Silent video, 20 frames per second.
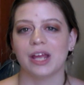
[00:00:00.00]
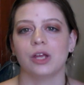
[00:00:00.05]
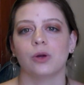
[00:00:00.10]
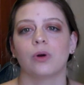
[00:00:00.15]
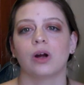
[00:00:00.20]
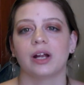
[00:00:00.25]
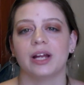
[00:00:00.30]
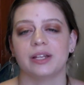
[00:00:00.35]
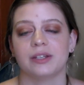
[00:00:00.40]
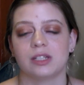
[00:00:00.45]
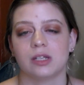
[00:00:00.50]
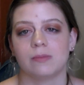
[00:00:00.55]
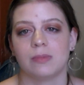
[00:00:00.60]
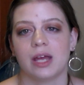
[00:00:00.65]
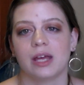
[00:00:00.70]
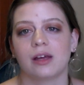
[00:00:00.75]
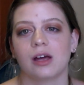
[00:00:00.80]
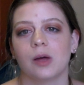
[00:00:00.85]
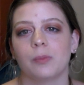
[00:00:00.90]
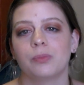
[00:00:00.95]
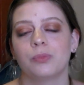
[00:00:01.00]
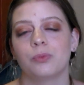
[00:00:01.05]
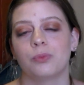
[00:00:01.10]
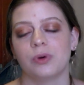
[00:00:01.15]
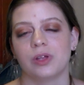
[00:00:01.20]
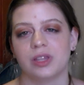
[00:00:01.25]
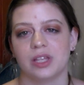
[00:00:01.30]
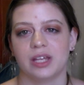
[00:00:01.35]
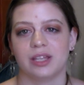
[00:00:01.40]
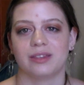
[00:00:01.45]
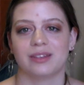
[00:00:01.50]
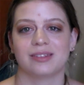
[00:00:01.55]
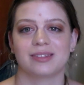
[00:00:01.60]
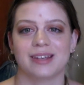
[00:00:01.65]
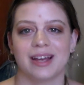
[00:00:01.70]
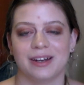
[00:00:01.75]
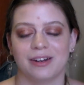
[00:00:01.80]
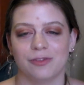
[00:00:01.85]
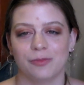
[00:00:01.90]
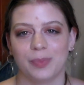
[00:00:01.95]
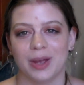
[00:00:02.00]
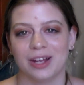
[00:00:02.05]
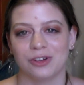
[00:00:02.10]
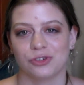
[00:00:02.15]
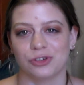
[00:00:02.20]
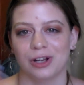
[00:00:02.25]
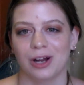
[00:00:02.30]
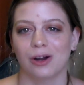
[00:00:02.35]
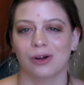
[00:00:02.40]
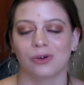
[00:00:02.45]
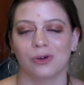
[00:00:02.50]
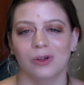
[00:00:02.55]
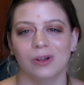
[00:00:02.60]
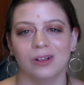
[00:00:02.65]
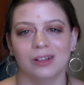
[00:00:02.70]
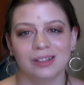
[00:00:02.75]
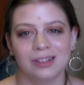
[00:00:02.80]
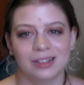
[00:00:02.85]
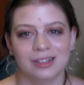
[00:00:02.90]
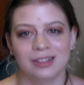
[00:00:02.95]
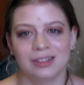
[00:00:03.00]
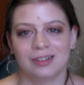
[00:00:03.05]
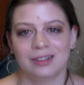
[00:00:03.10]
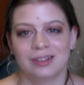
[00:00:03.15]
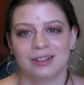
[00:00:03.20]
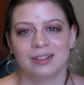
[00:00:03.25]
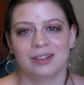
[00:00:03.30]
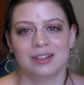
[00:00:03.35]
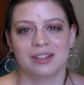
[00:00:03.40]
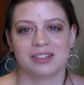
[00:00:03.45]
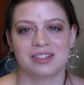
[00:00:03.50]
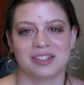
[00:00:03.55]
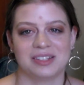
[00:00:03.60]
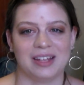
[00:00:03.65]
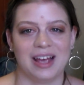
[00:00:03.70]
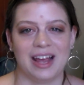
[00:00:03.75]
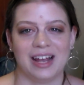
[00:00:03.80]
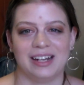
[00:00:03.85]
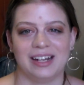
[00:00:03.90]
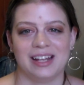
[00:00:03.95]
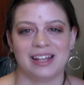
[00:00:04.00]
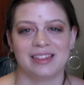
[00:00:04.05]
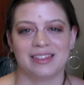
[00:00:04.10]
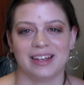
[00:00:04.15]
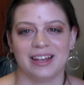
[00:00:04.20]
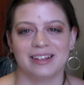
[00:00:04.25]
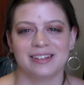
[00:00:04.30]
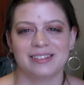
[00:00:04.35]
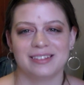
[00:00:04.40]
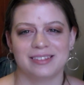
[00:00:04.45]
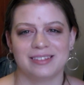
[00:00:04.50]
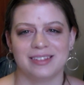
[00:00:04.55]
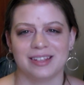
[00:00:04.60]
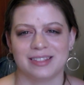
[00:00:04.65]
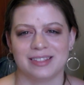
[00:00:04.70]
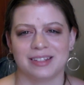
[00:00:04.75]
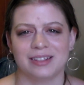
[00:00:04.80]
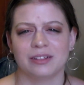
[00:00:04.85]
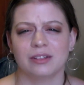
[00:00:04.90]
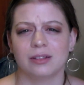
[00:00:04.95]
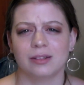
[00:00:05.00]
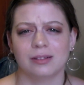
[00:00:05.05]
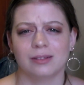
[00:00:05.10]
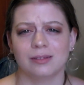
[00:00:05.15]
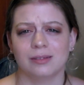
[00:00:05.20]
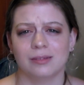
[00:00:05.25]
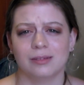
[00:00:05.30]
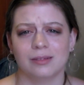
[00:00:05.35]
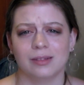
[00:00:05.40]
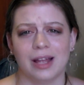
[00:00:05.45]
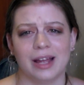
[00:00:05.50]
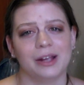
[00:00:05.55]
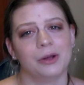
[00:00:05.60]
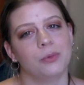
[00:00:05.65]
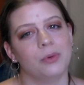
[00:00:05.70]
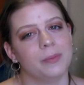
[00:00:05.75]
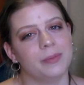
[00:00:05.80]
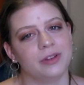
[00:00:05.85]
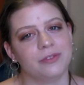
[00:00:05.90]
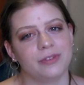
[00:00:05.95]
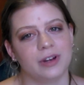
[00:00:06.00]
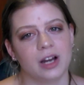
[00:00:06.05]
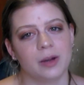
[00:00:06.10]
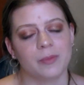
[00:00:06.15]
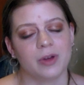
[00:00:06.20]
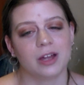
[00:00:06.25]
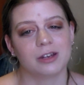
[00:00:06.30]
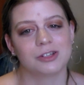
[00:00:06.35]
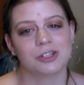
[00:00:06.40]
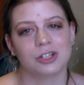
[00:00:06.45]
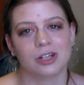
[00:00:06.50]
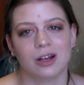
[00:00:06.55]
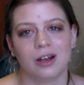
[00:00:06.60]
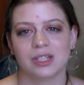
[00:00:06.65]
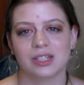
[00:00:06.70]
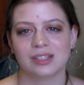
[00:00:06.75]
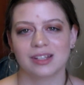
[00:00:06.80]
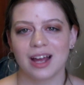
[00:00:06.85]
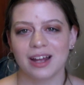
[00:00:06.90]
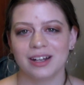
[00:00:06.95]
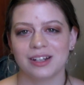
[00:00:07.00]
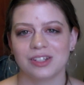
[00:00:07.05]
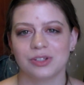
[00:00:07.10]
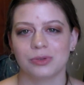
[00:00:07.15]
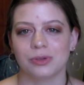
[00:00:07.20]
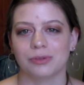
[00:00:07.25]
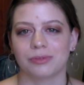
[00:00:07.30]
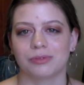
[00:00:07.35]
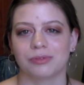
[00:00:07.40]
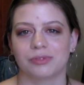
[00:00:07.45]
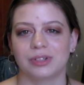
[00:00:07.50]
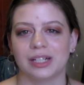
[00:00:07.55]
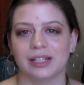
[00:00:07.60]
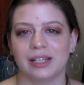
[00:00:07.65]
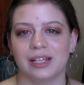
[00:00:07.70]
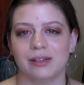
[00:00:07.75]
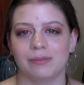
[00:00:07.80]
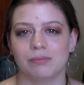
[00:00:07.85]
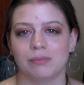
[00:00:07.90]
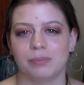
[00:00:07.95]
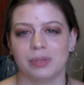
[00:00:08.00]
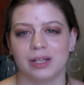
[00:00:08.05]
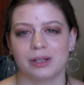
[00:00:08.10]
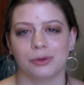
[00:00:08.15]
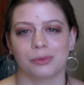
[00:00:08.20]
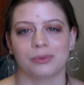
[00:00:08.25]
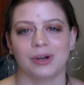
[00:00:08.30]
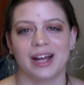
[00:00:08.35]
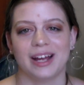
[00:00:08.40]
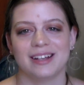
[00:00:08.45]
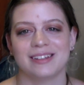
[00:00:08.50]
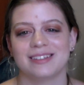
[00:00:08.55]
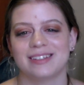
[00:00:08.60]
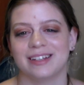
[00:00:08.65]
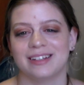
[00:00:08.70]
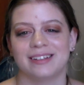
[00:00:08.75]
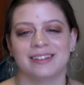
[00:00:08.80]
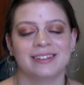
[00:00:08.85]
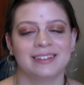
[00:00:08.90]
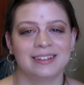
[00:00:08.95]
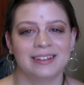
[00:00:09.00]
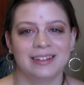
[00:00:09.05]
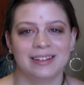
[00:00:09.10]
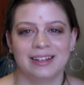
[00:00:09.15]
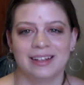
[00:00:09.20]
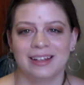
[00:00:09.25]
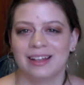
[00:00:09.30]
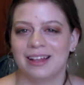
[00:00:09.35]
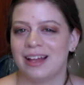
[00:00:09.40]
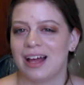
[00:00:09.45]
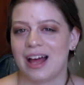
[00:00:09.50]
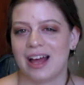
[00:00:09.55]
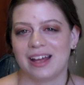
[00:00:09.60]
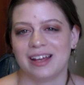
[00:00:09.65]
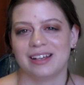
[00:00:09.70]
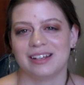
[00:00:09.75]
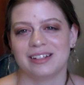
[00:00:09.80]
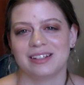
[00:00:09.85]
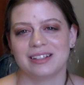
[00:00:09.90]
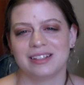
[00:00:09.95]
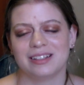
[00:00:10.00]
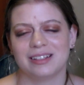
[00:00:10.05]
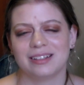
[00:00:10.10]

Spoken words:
you are into makeup within this kind of patriarchal society that doesn't like women very much. This got into a really big rant, and I